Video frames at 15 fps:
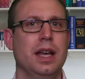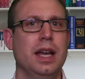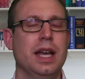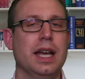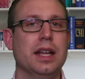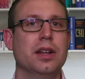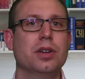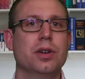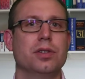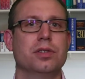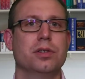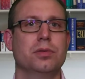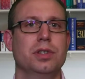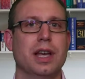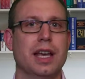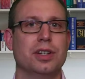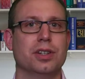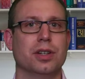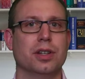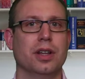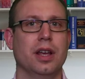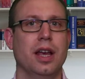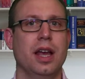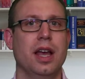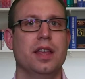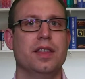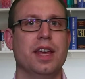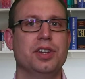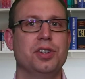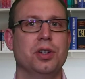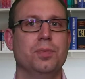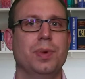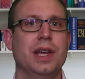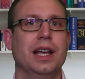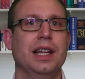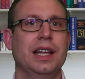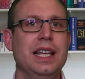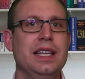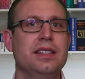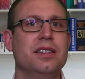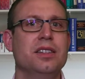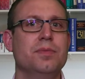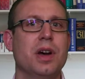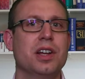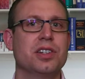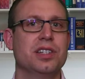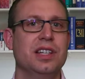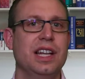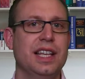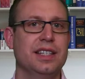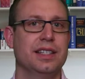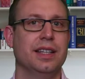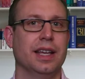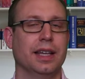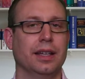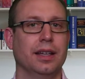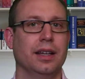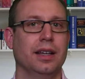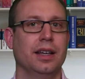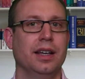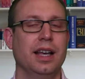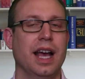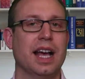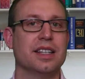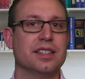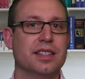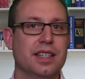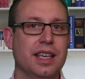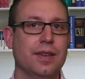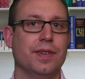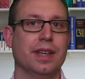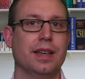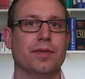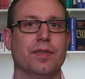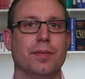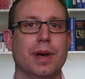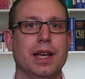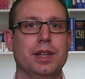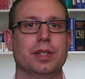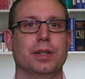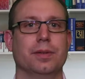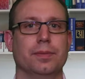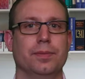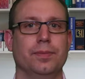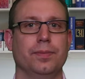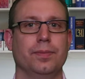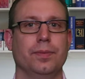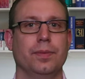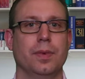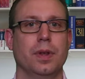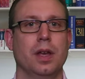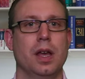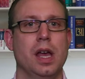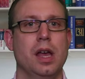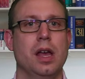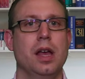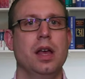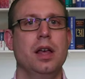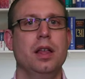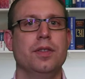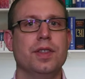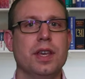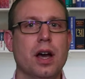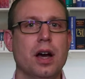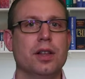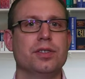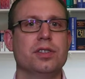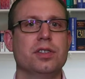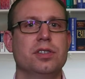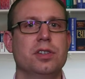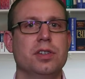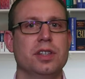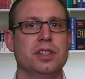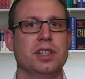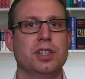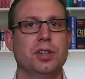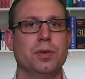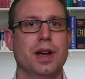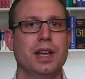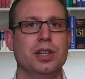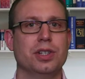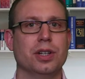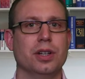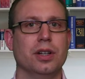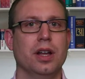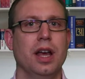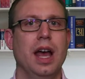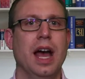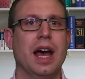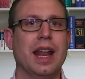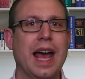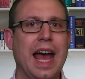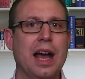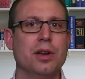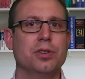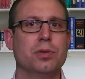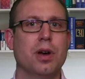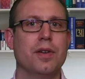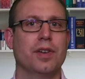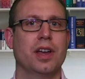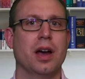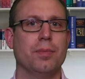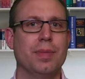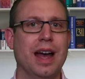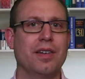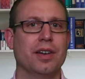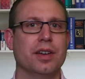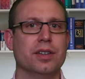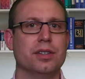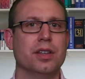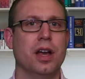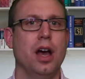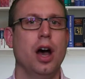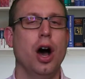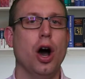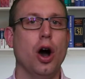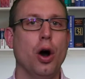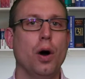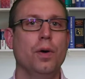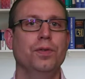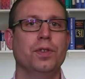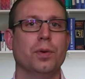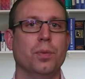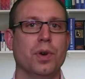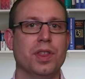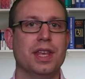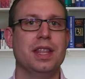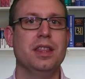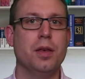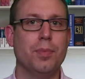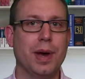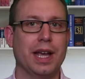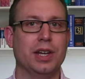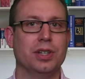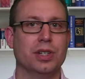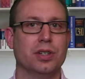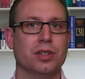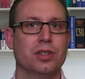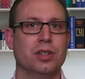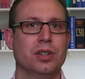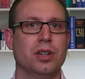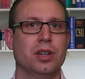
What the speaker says: In a consultation, there should be at least as much listening as giving information. The answers to the situation and how to overcome barriers are often within the patient,